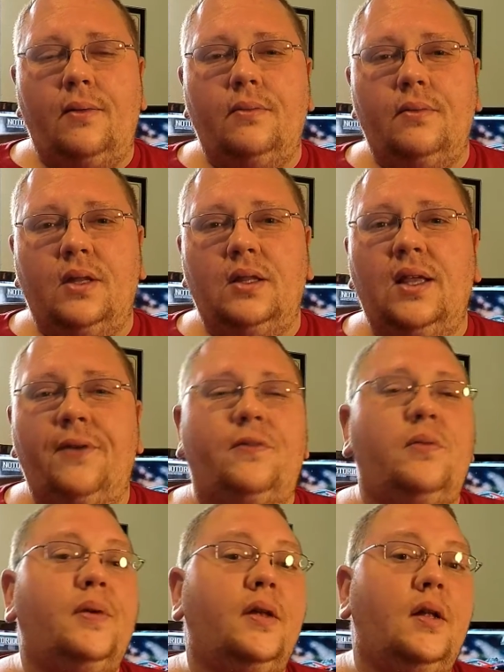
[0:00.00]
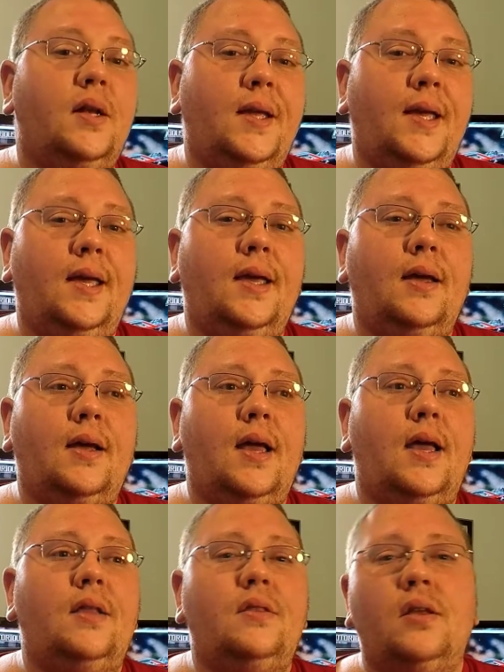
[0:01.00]
liftability
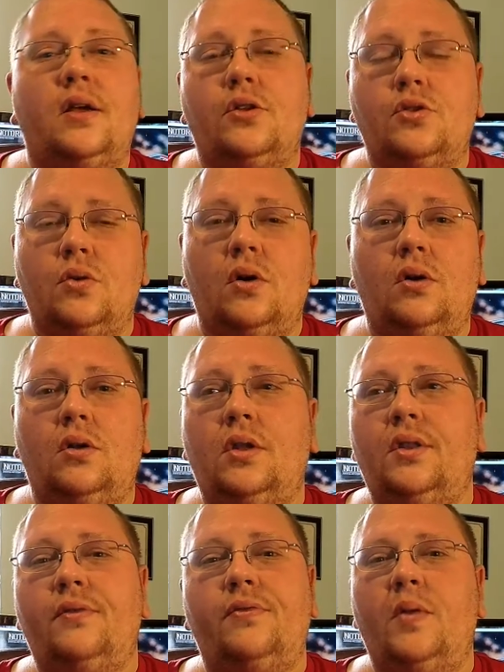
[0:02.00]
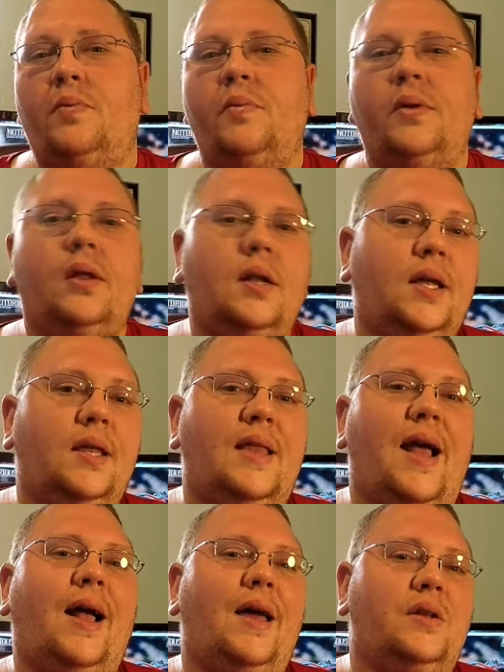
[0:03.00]
and the control and the flippability and
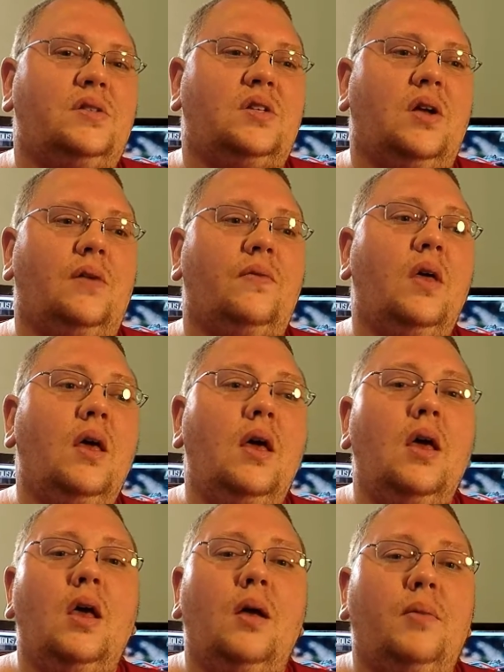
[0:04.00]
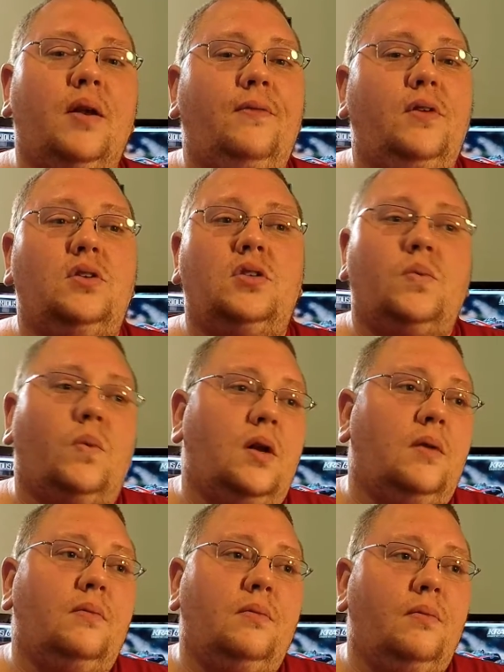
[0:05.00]
that kind of stuff. But if you just
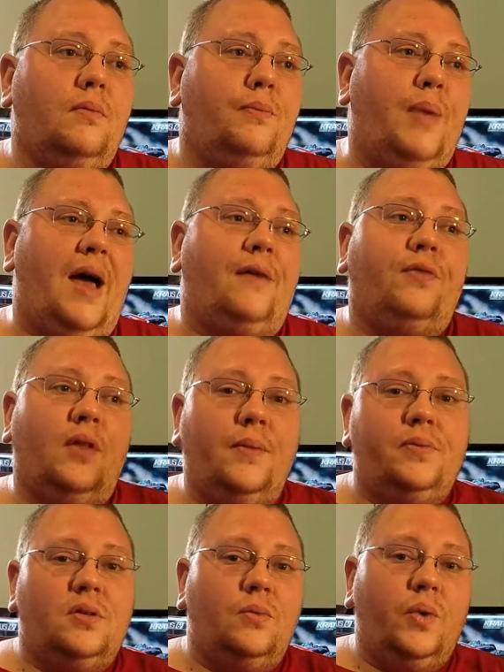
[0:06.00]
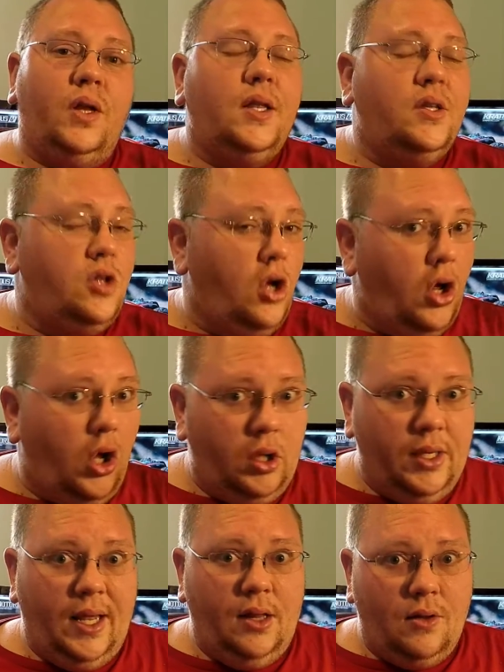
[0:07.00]
want backflips and wheelies all
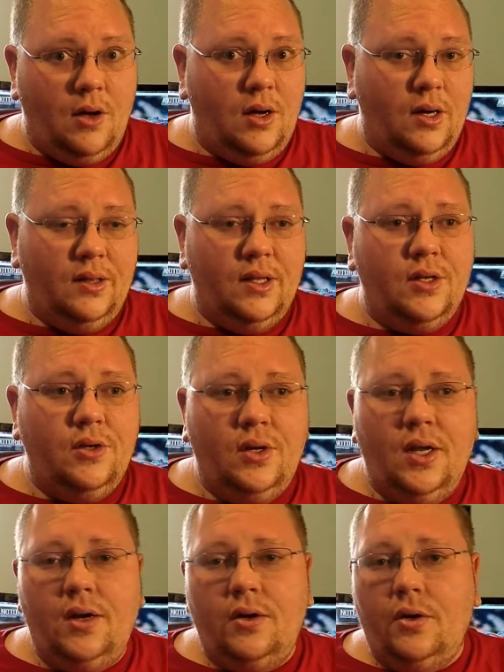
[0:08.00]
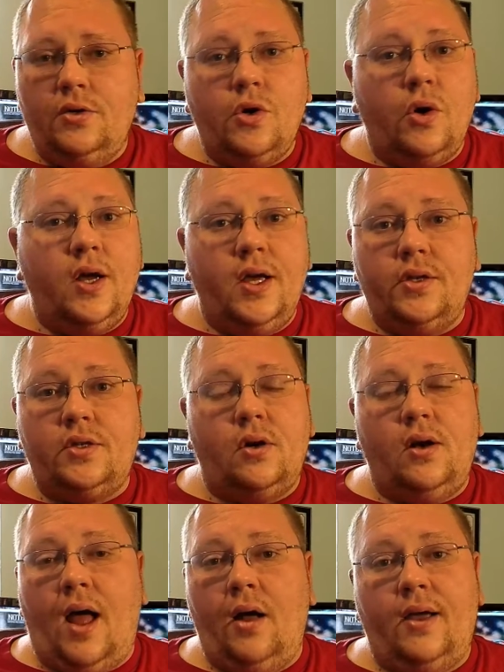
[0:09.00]
day long, then you need a Notorious or
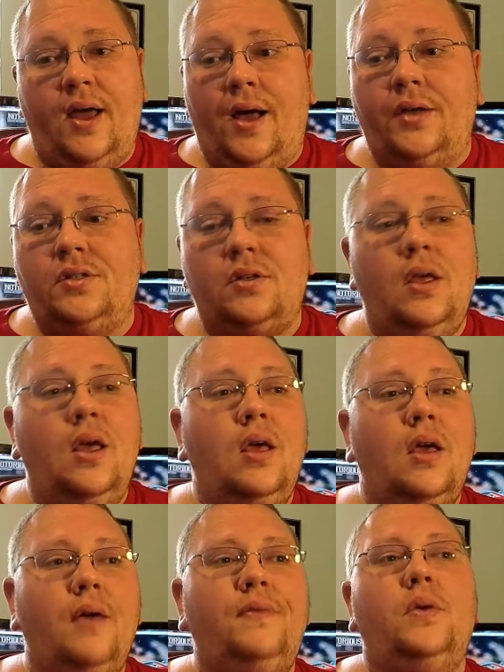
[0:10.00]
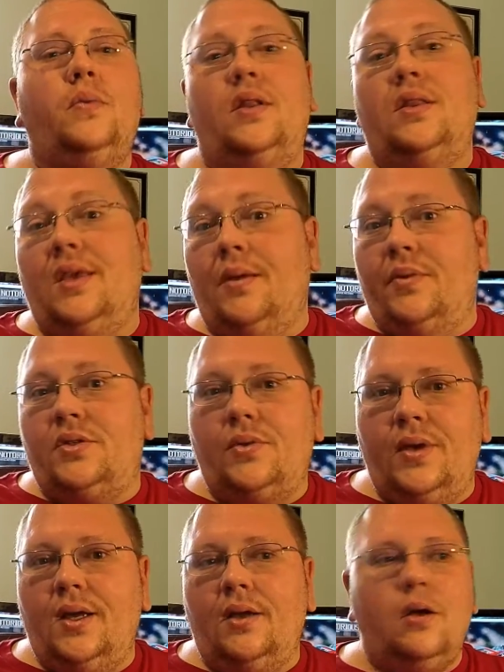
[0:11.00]
an Outcast. If you want the
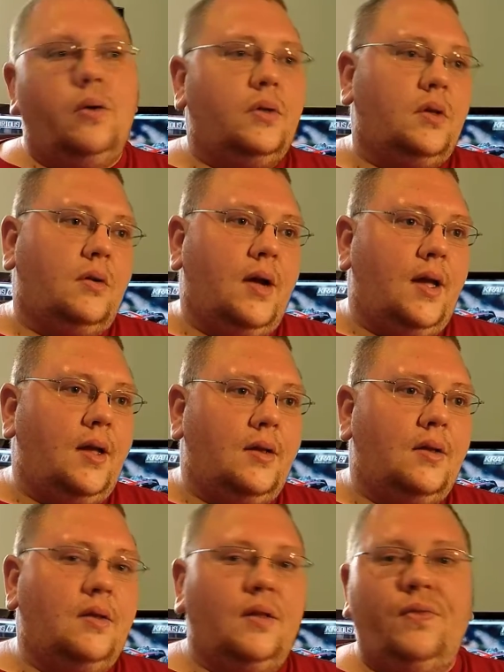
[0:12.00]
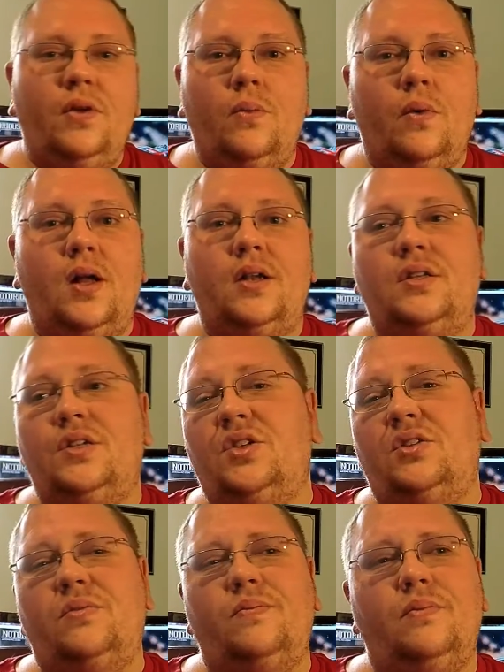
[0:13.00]
in-between, go with the Kraton. If you want to
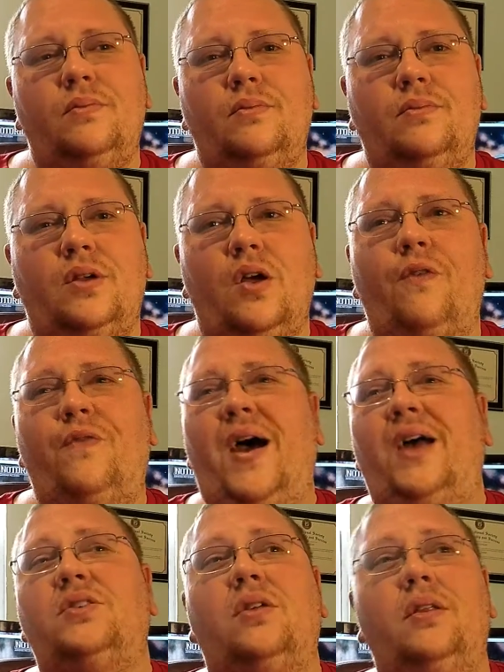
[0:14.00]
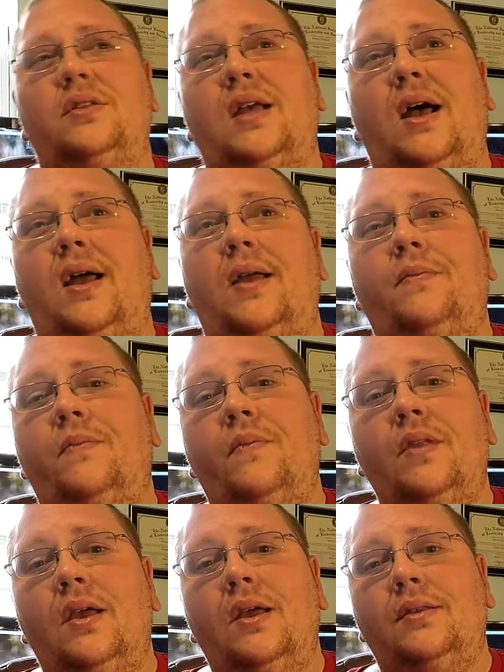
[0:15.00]
just go fast all the time,
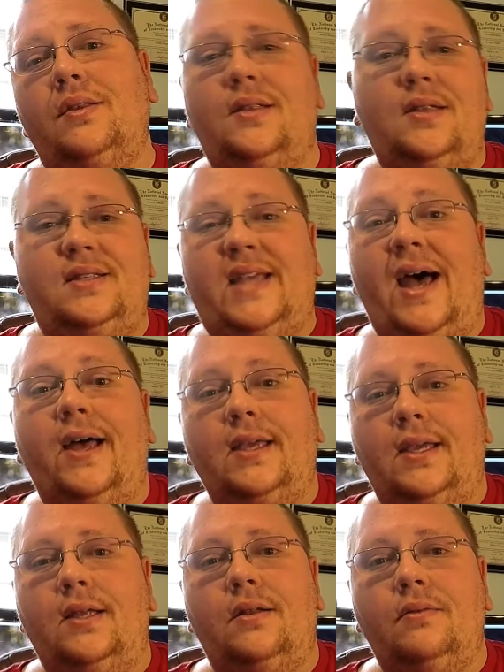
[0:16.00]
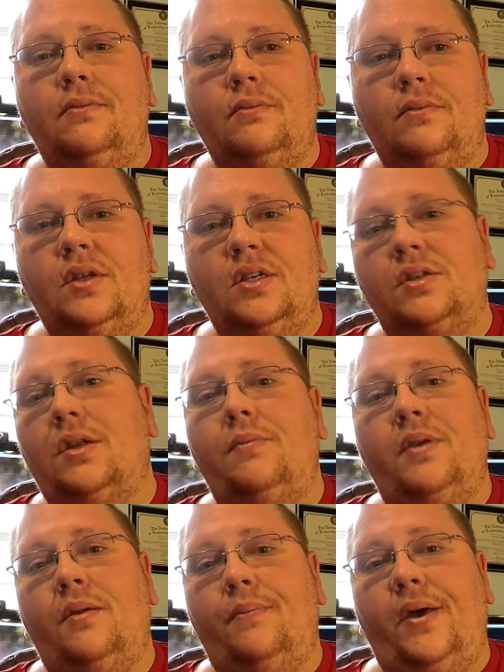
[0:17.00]
then the Talion is going to
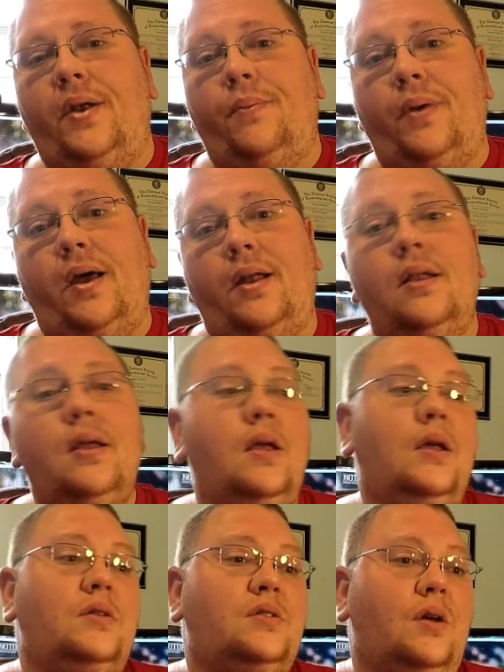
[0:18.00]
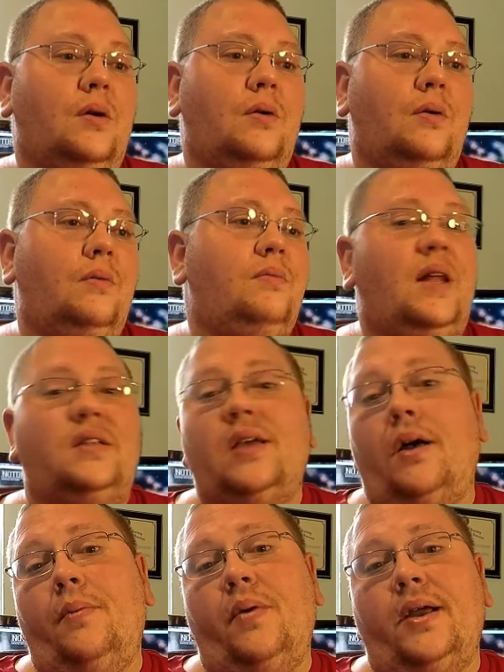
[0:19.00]
be your better bet. So that's
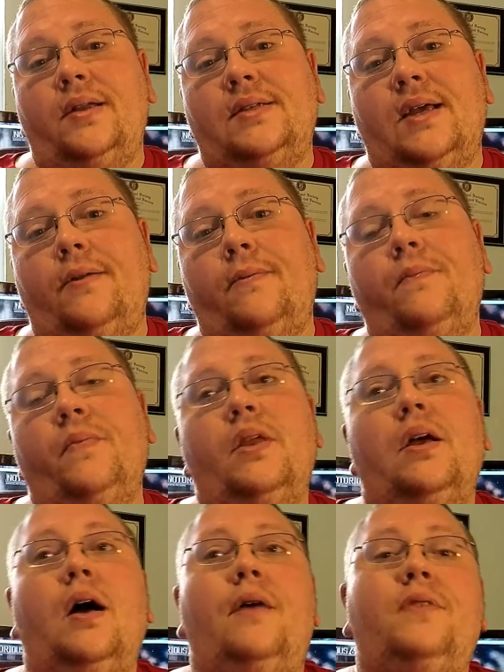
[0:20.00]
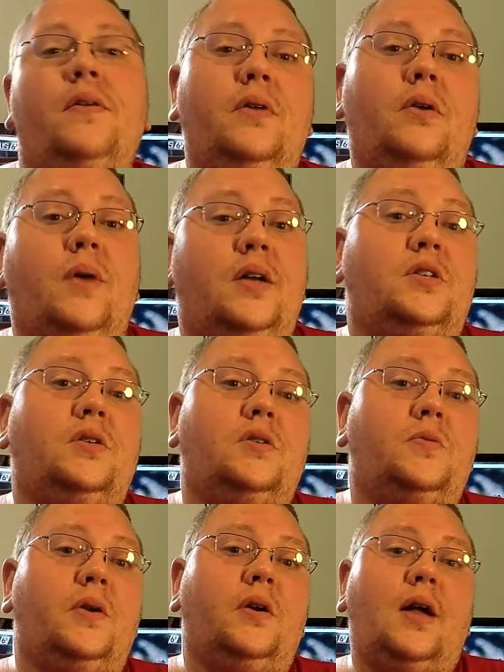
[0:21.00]
how I break it down. If you have any
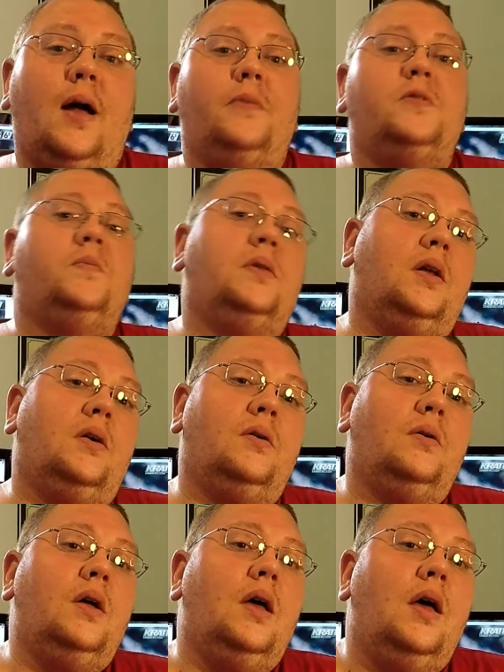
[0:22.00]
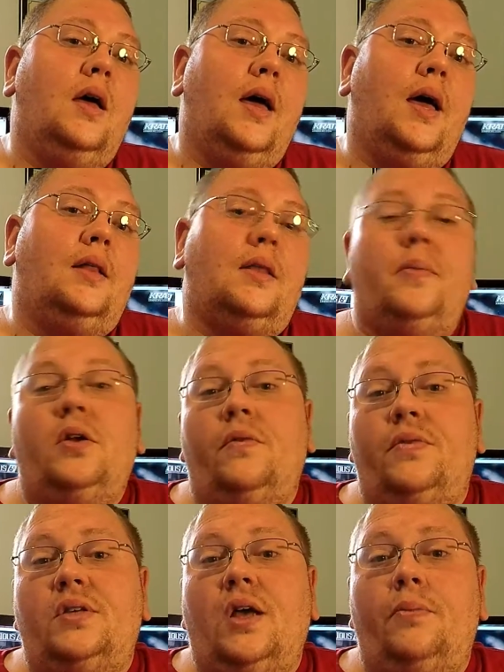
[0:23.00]
questions, put your comments below and let me know
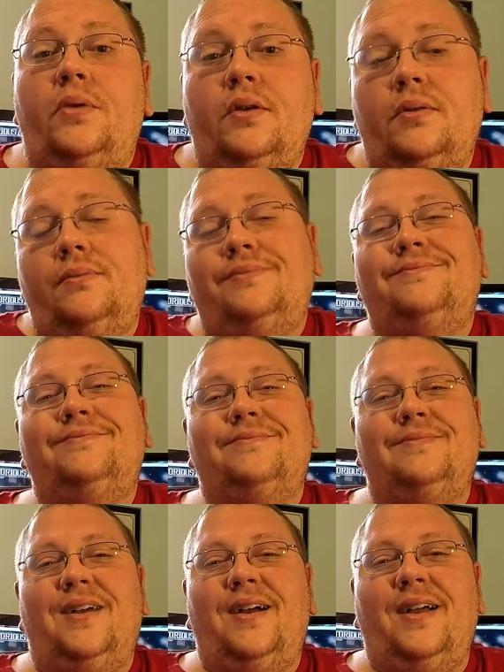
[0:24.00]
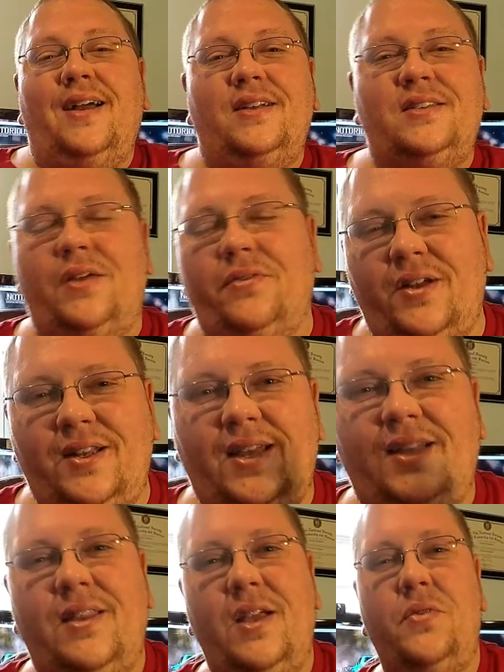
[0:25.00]
if this helped you. Alright guys, have a good
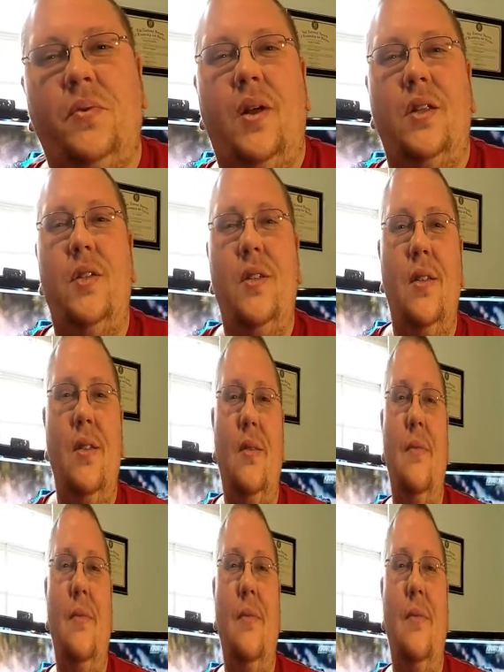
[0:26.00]
day. Thanks for watching.